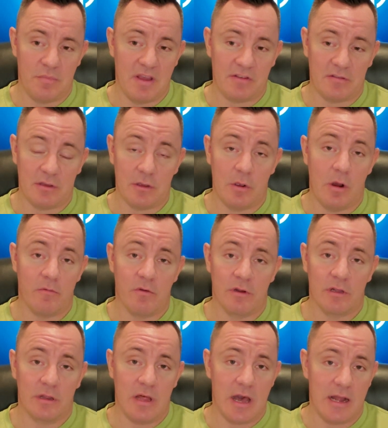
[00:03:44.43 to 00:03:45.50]
basically
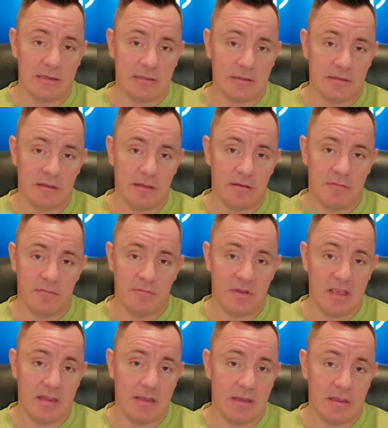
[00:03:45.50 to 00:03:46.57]
overclocked
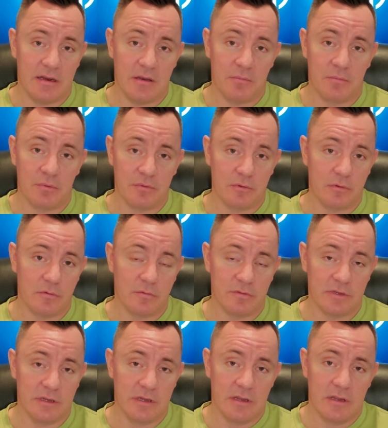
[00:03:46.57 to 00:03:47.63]
Vega and improved,
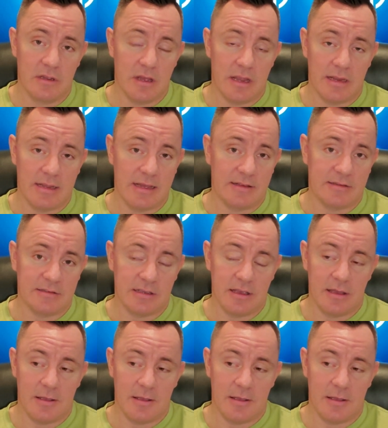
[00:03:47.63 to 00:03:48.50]
I guess,